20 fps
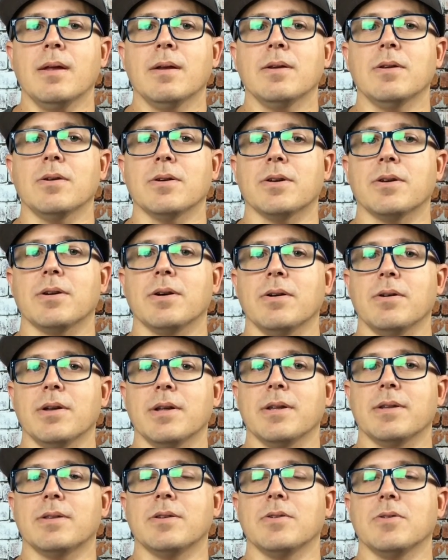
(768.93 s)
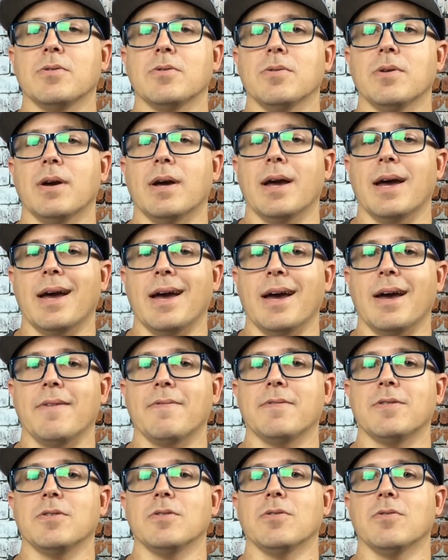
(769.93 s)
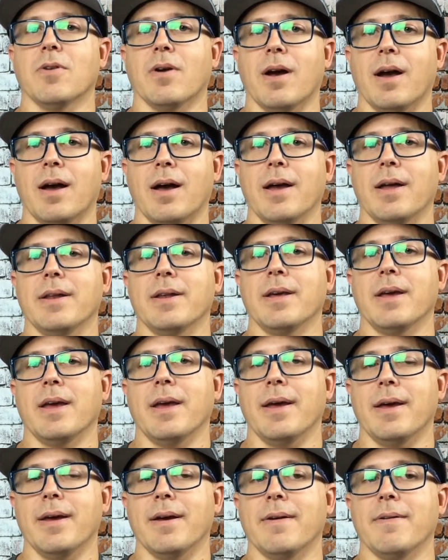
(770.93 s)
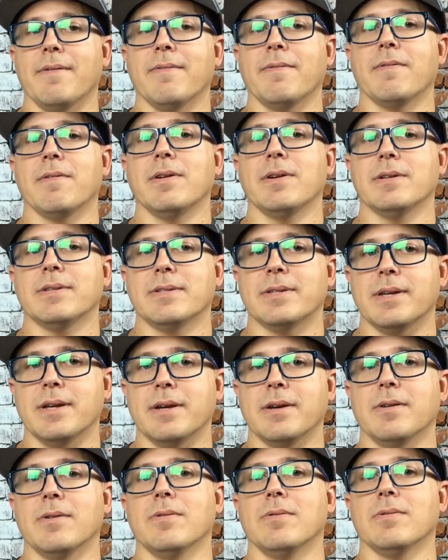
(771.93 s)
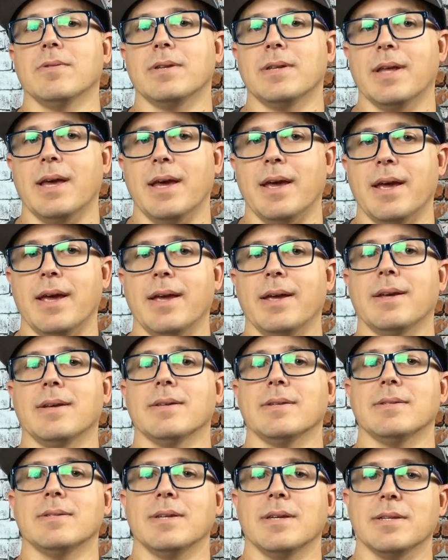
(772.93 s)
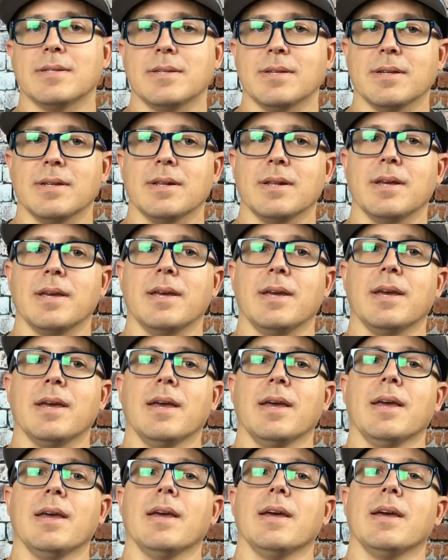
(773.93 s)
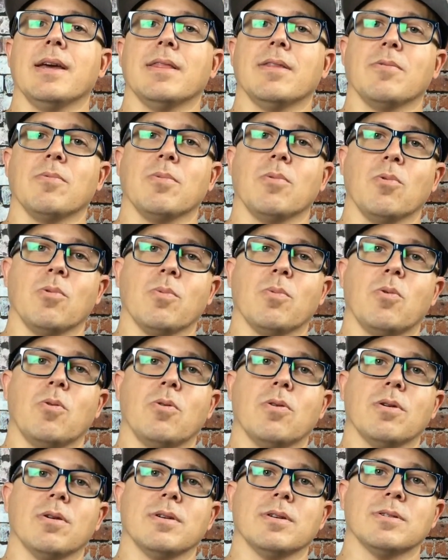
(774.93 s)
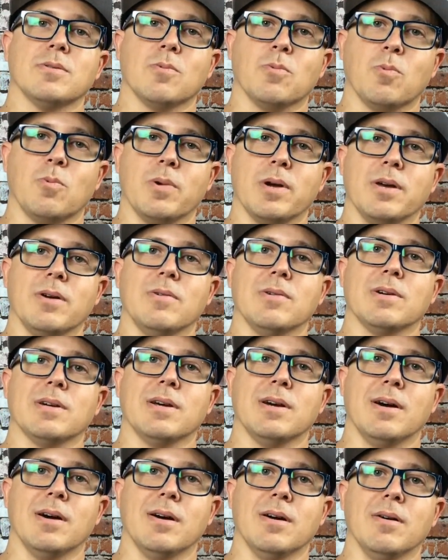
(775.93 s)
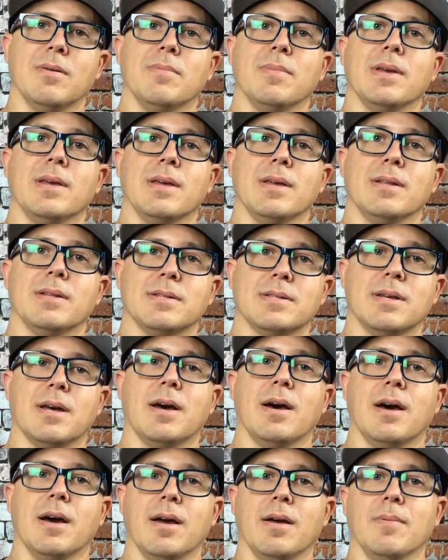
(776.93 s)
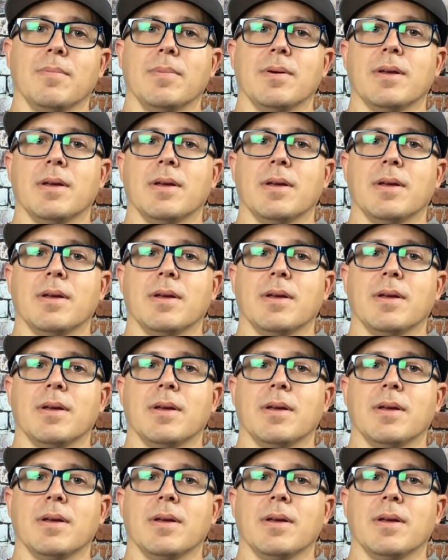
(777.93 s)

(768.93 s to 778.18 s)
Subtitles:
Look, you're going to have to grind every single day consistently, and the rewards will come in time.